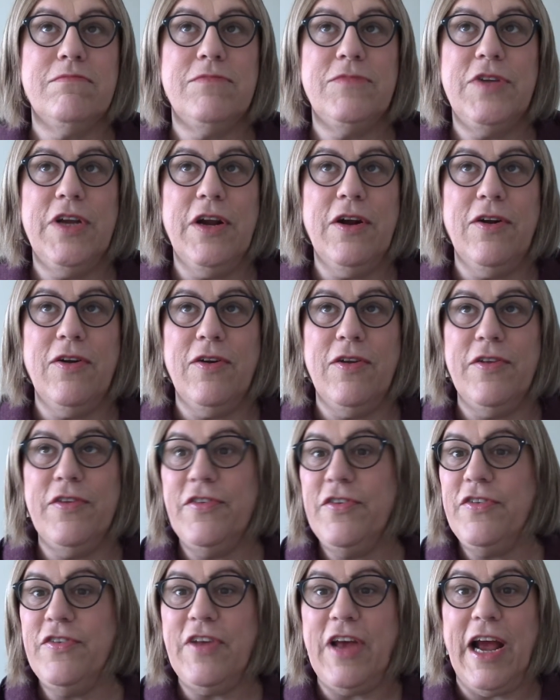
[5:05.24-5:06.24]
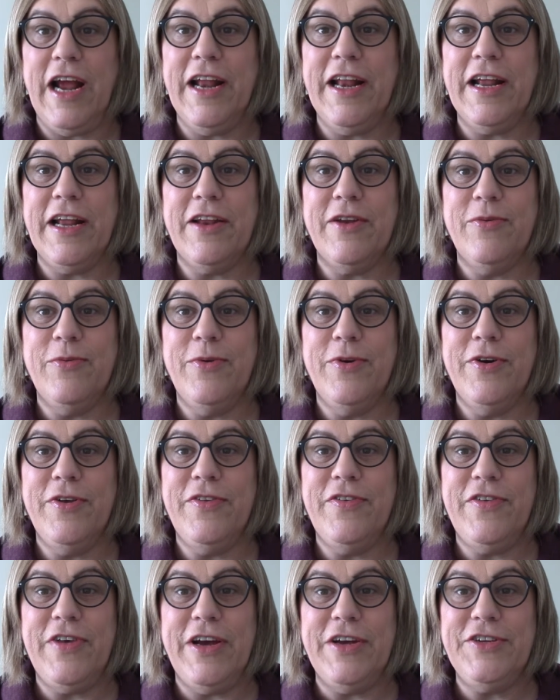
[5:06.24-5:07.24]
Daryl's hiding in the
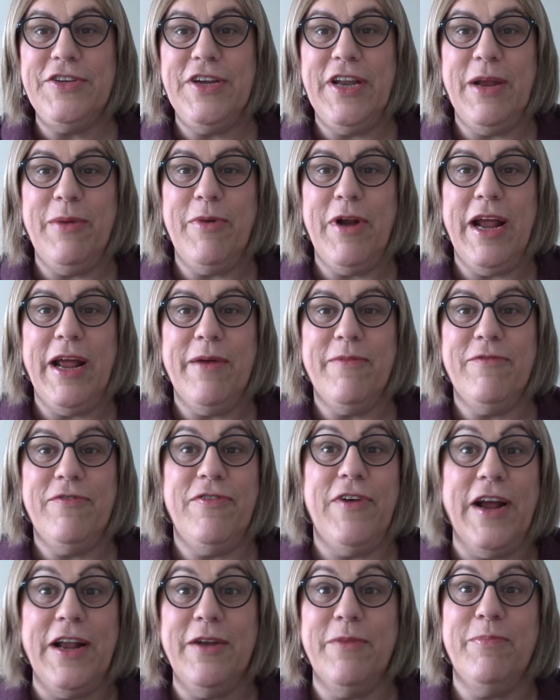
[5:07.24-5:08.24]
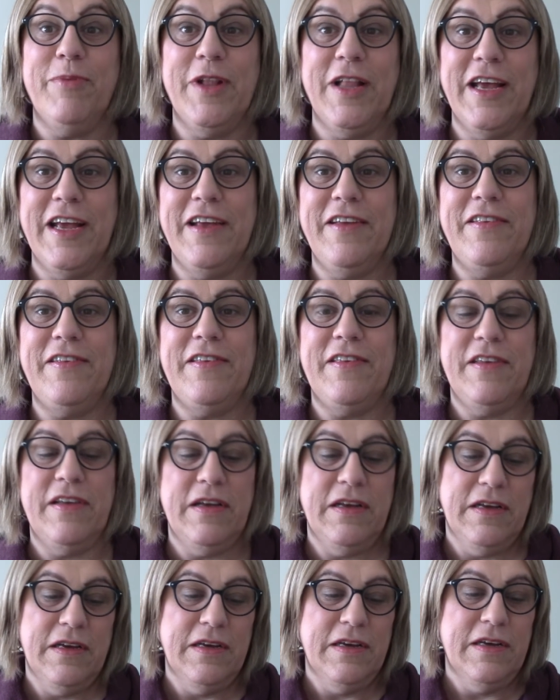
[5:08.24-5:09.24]
woods, Sasha and Abraham find a place
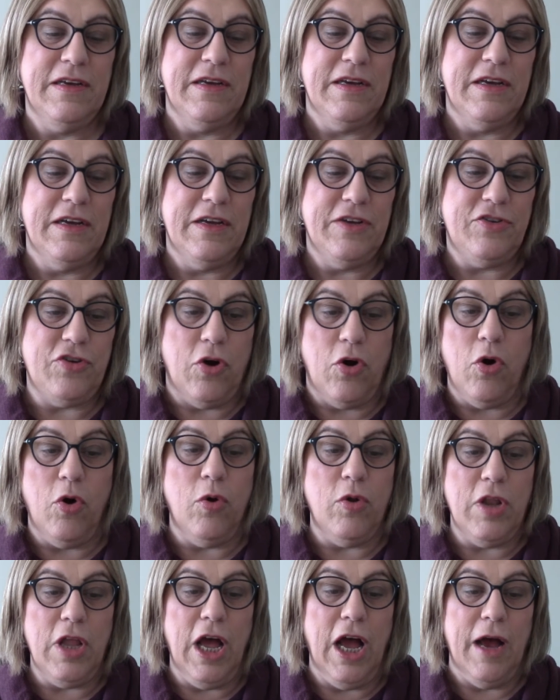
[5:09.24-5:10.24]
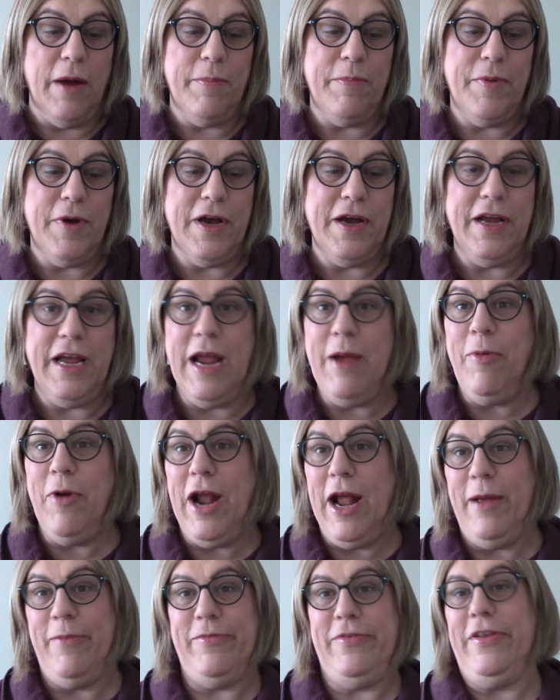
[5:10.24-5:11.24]
to hole up. Uh,
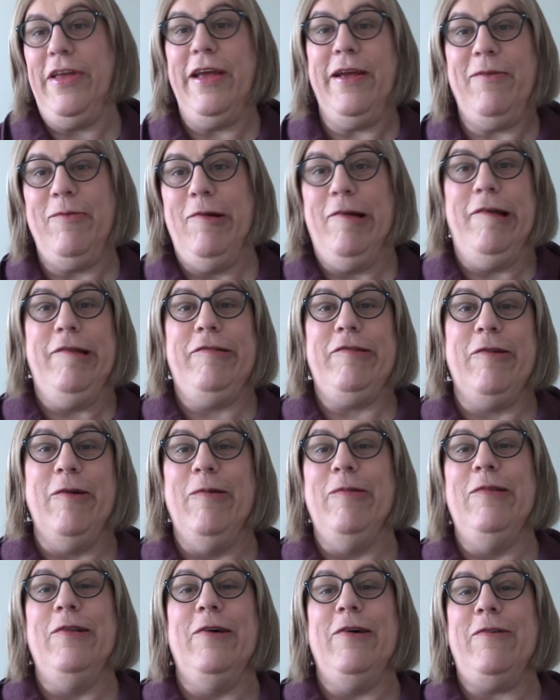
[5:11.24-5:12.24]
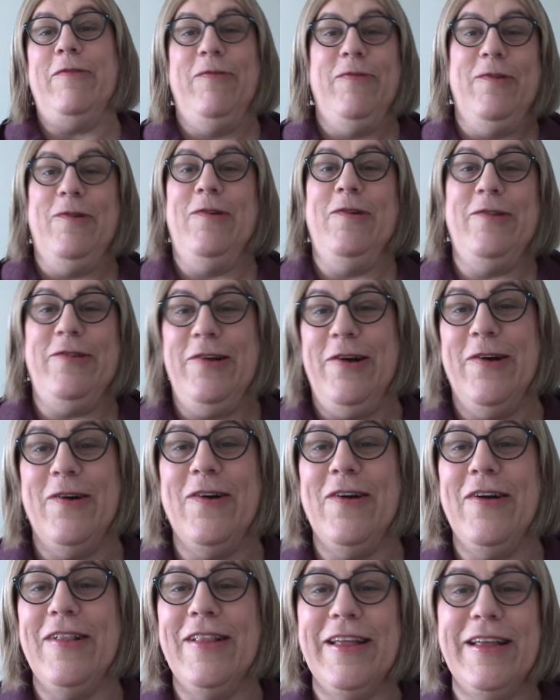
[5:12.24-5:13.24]
Abraham's like, well, let's go look for
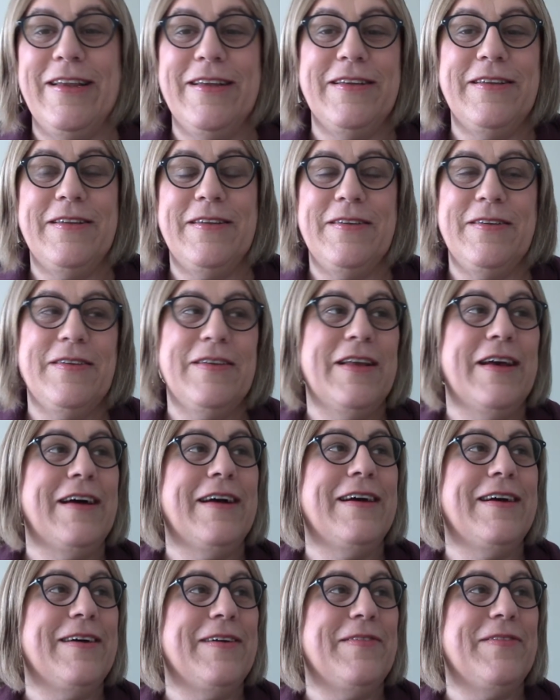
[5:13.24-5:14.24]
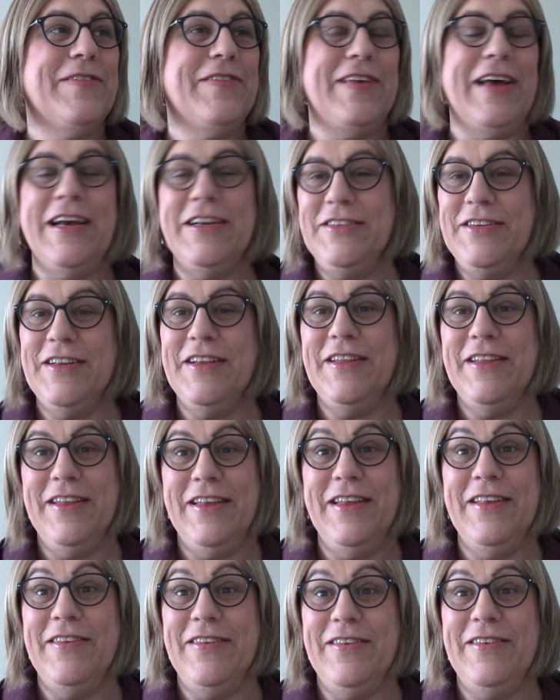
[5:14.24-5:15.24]
Daryl, and uh, Sasha
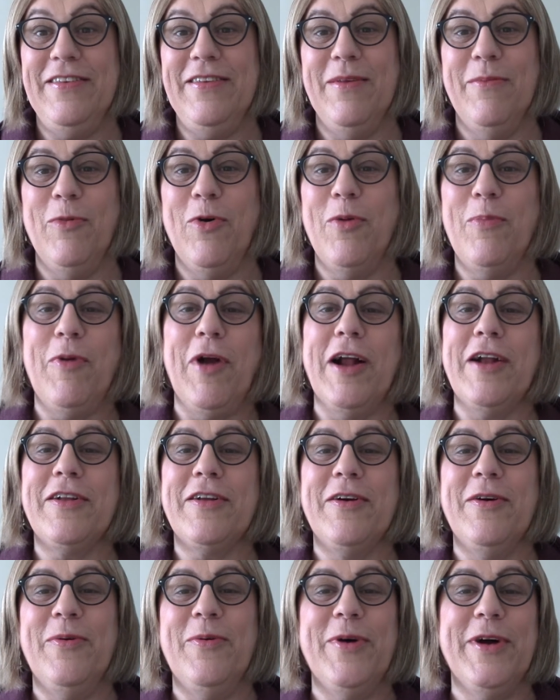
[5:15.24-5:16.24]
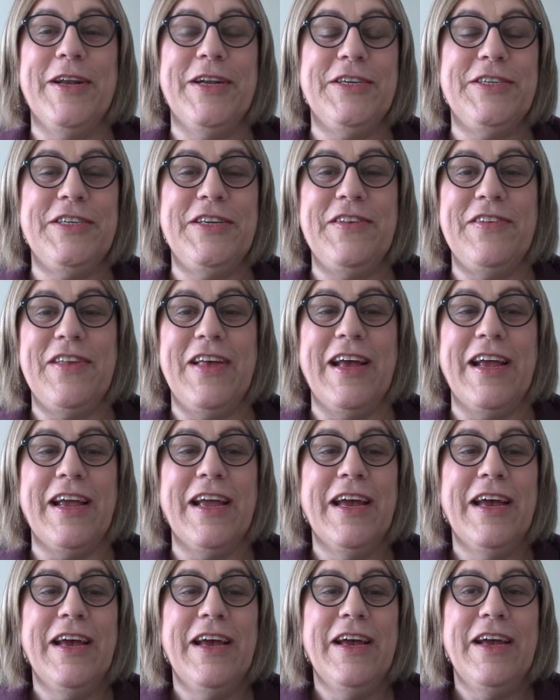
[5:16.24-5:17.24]
is the more practical one, and she's like,
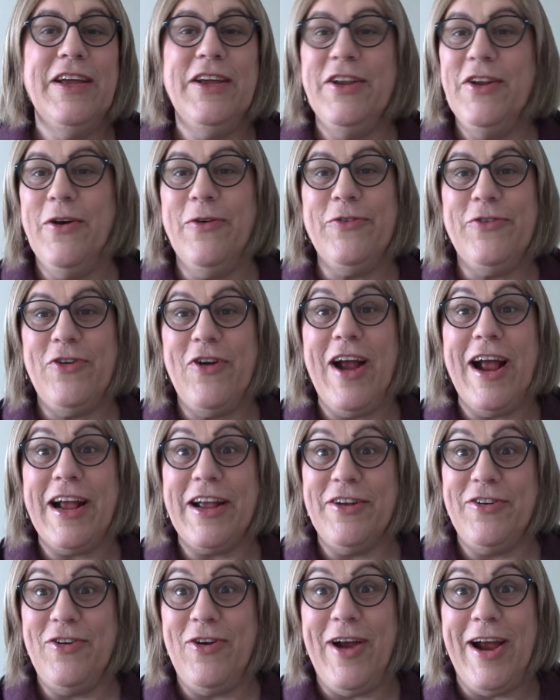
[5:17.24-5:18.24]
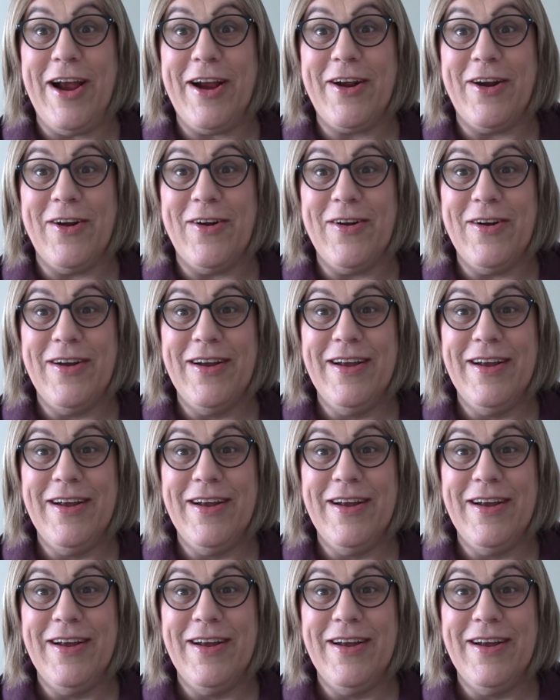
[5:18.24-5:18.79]
you don't track a tracker.